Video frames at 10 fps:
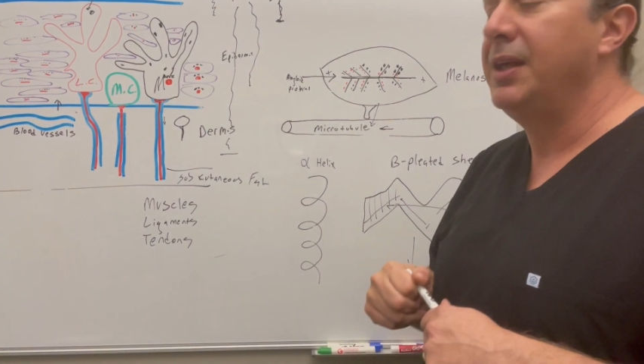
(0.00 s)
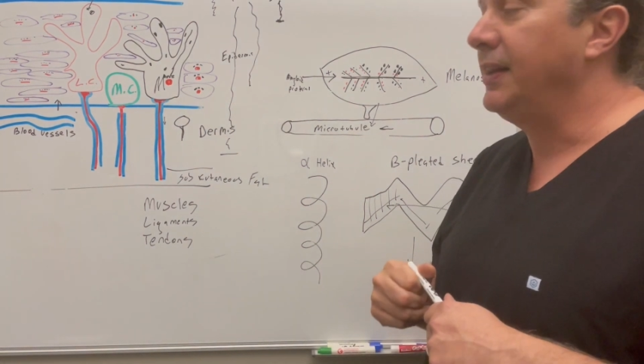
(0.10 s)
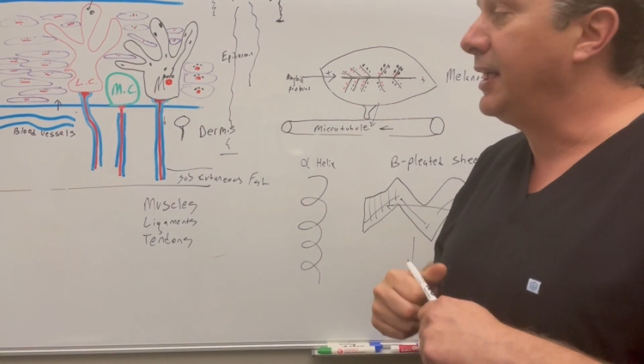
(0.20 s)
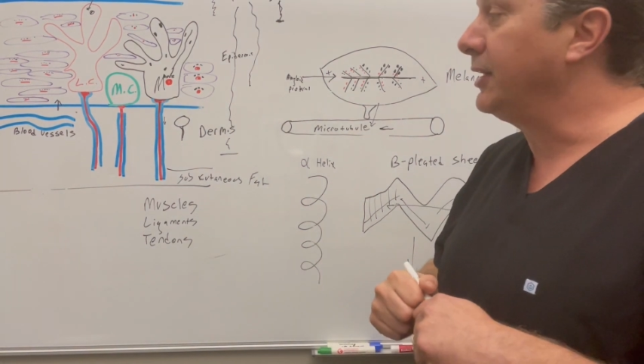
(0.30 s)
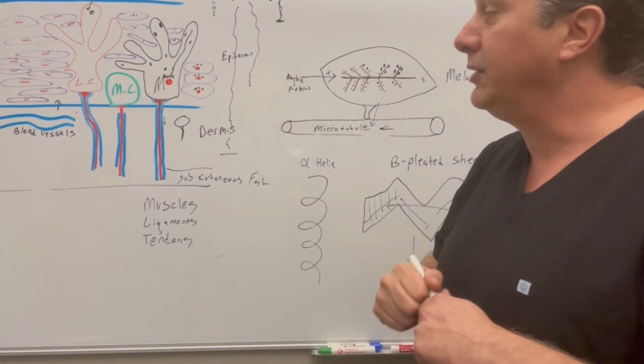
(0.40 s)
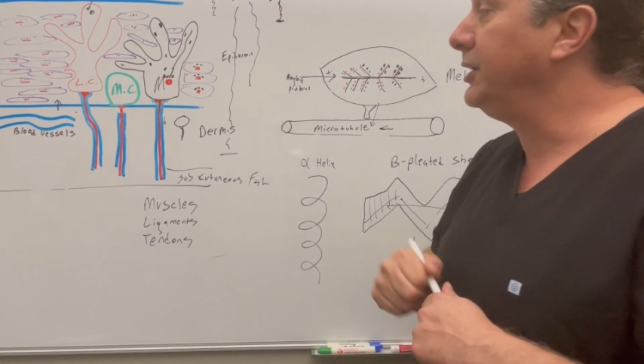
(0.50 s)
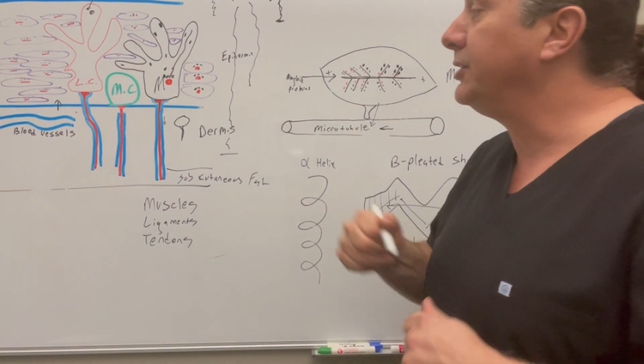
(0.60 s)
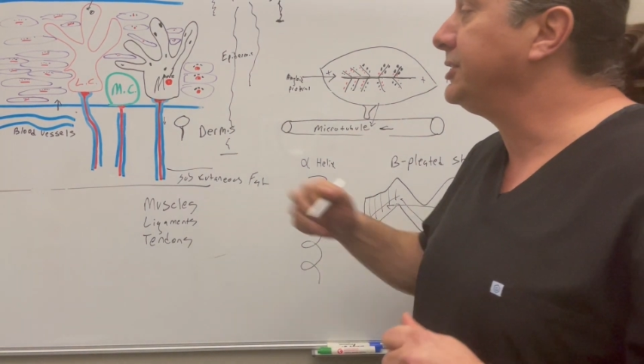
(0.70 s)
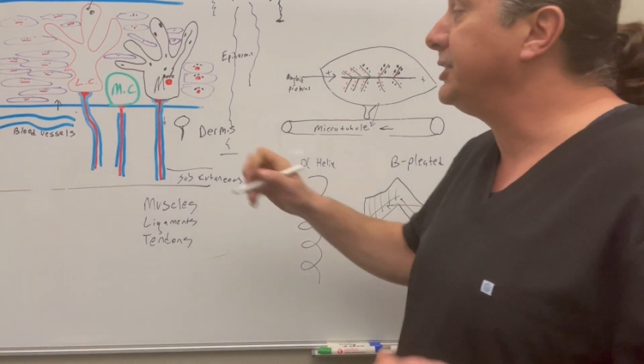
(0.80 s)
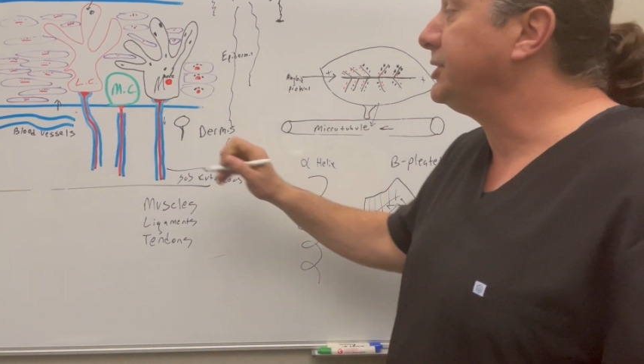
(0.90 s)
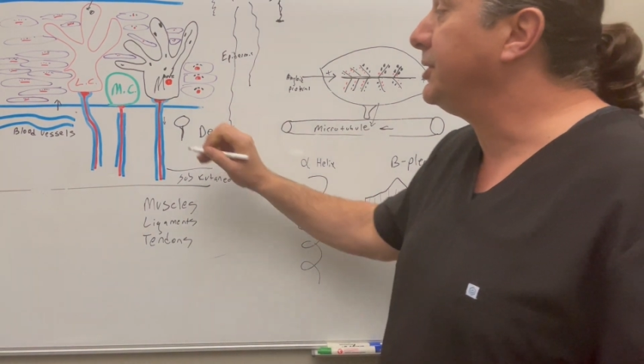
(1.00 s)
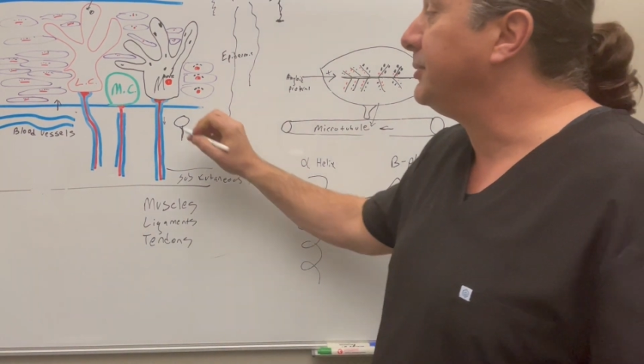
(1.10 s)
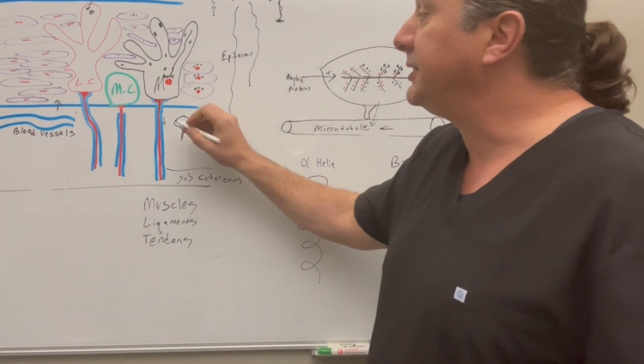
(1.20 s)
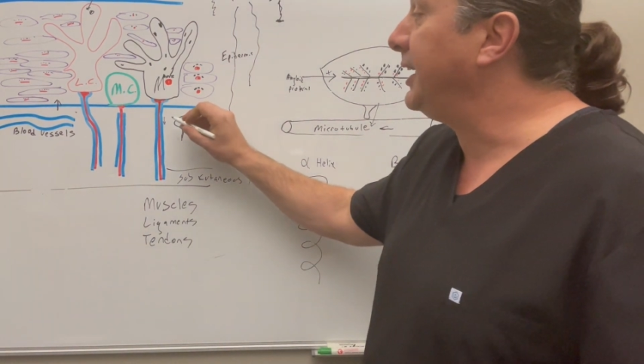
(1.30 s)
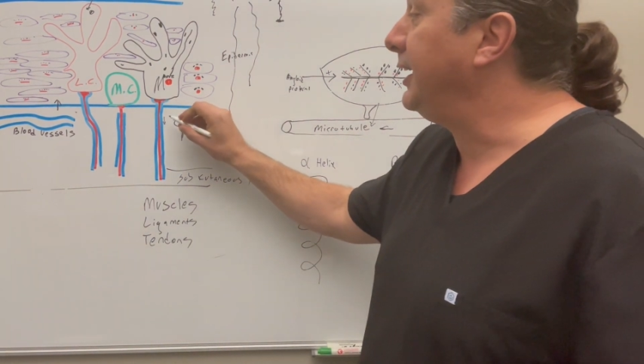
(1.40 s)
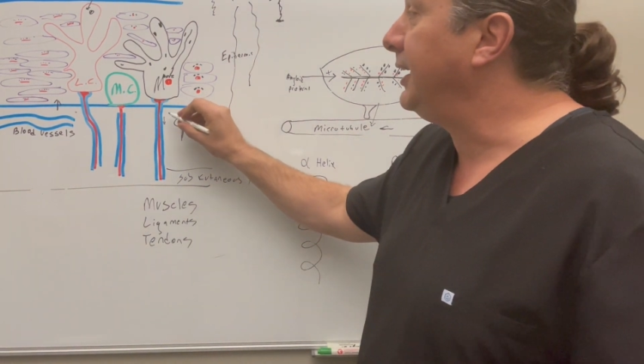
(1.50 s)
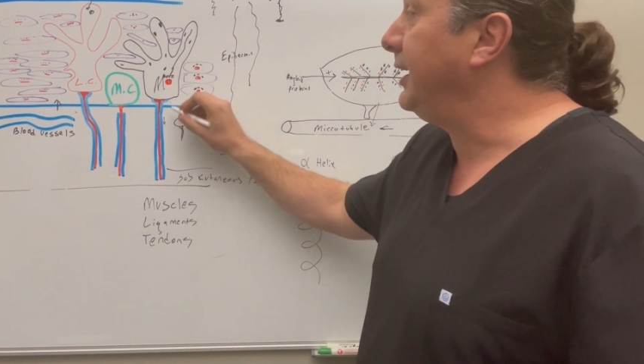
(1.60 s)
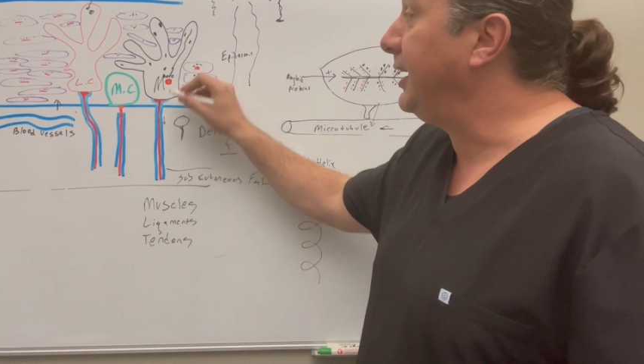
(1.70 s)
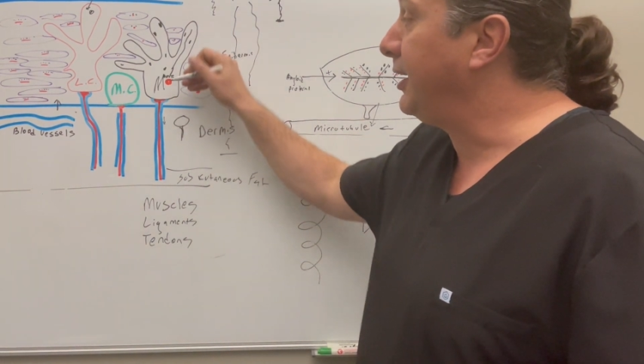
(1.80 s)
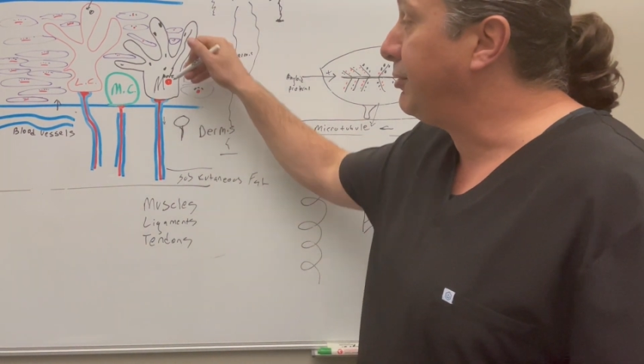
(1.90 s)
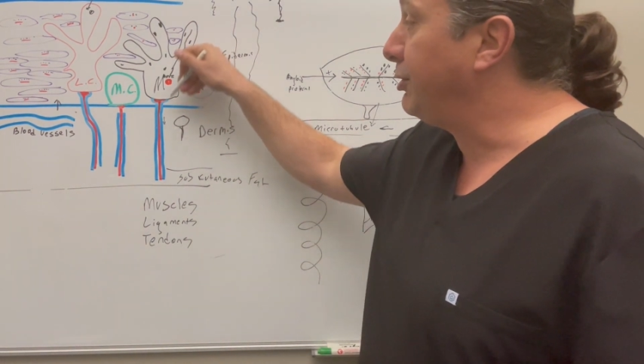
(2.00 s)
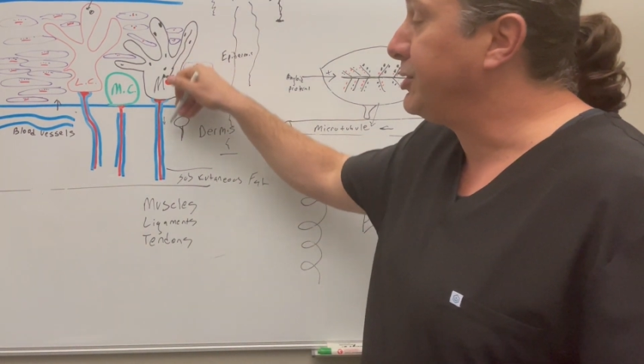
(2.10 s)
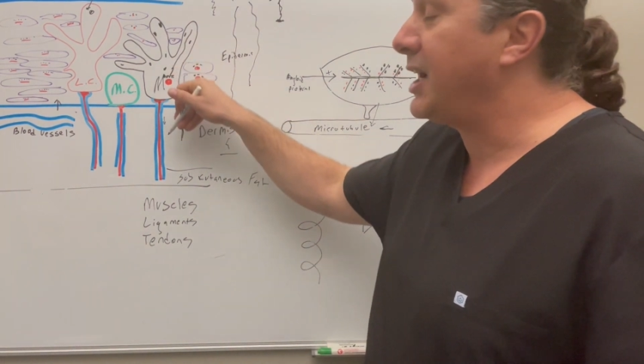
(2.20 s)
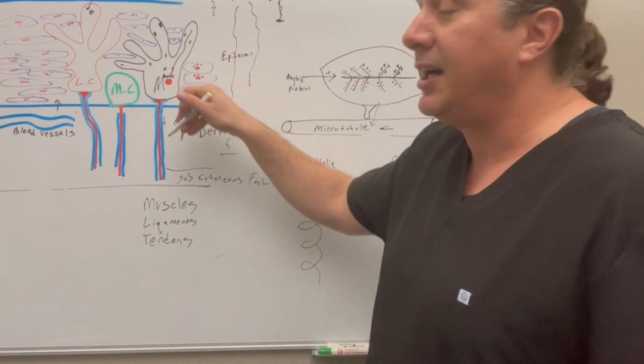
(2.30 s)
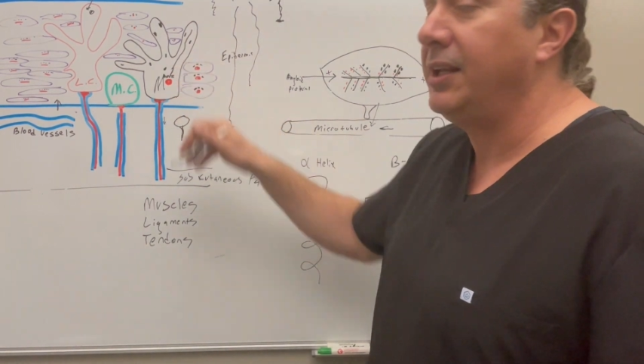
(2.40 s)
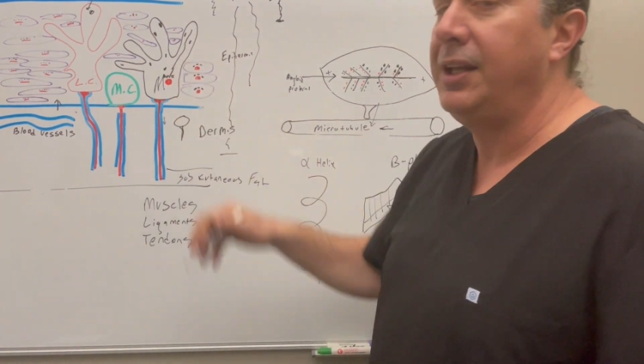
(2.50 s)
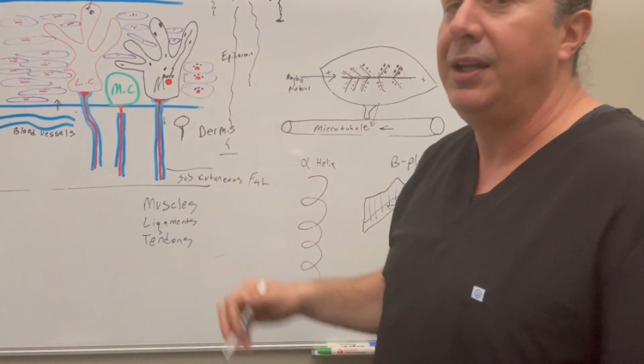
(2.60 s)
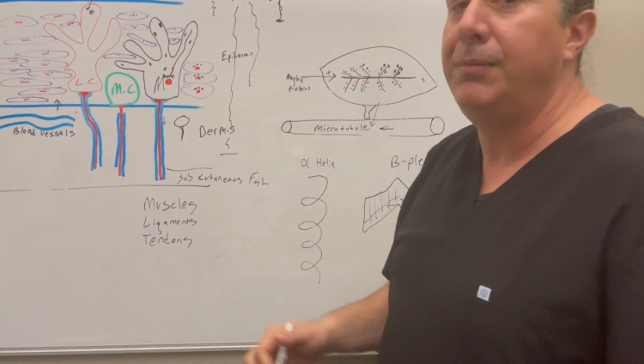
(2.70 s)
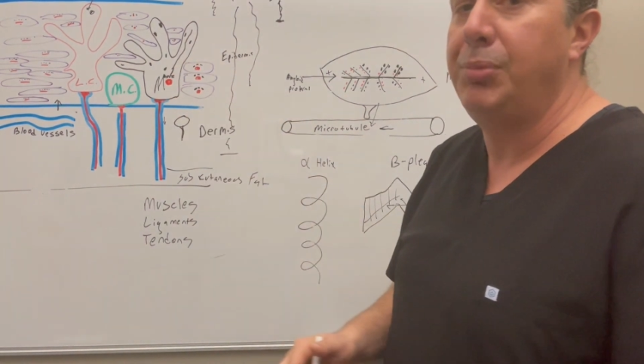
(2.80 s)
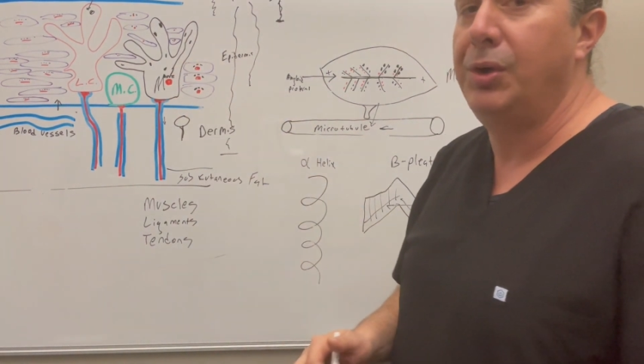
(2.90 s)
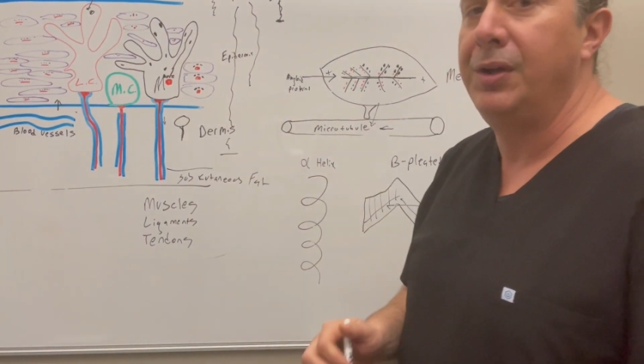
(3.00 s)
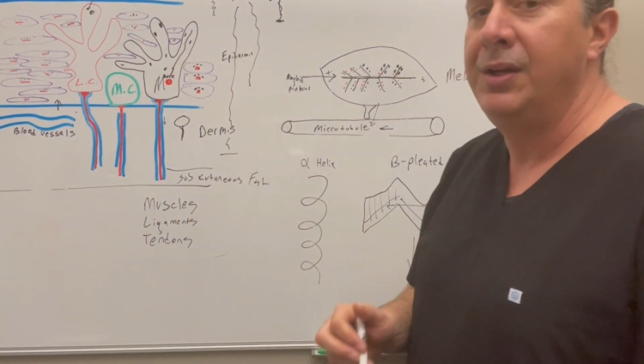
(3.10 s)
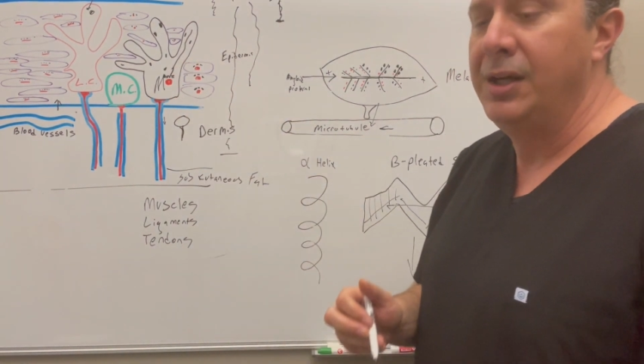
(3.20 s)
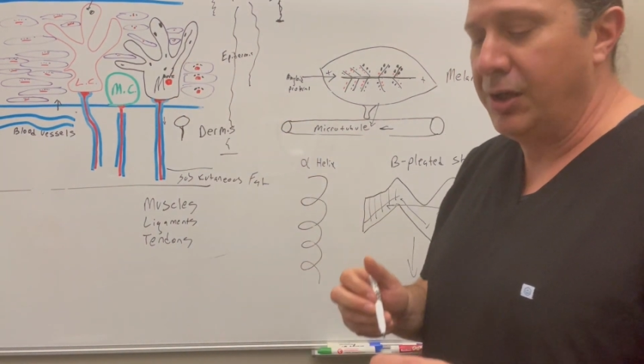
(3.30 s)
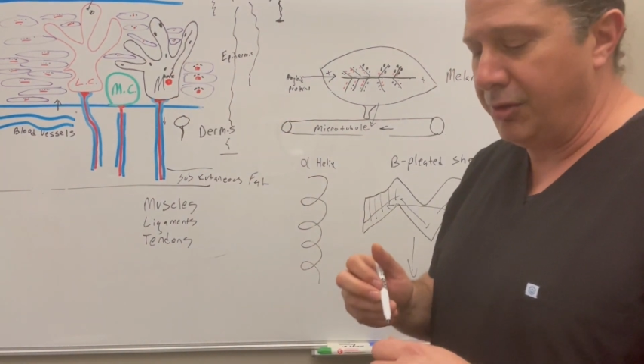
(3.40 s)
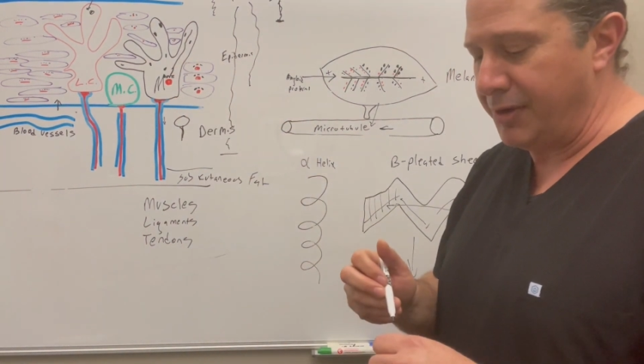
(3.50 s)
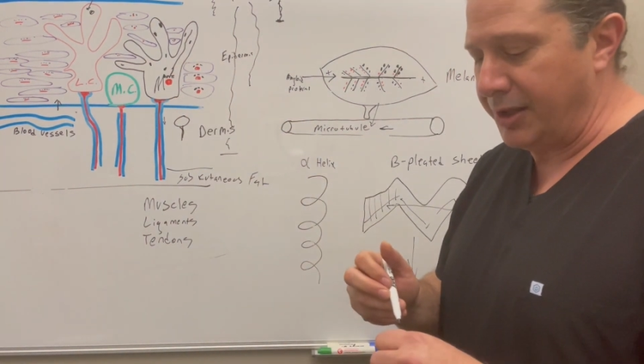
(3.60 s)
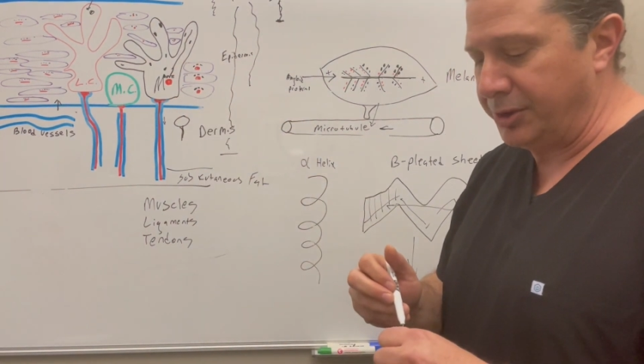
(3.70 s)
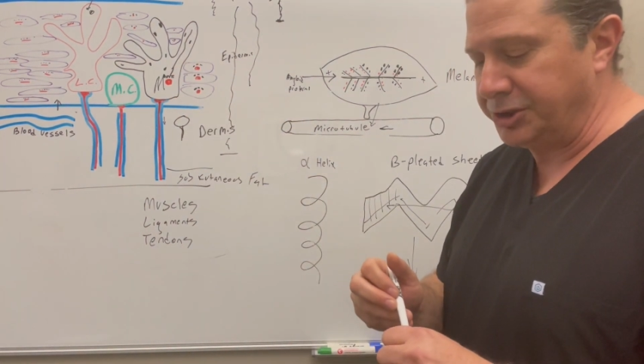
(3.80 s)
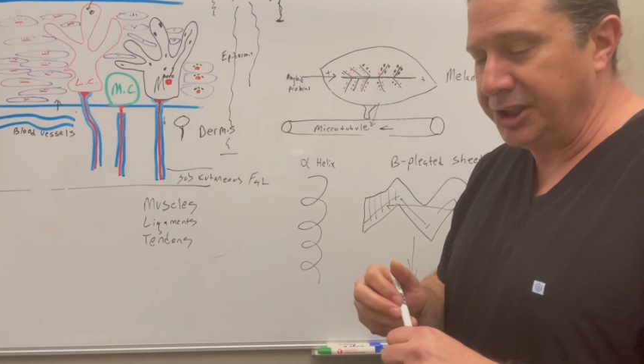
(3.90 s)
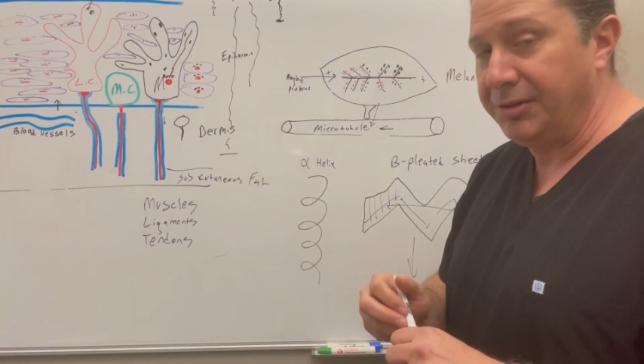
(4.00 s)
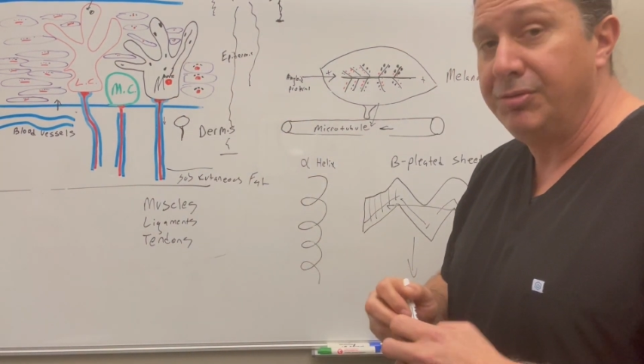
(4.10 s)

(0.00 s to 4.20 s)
and that glial system is taking in a photonic input of energy,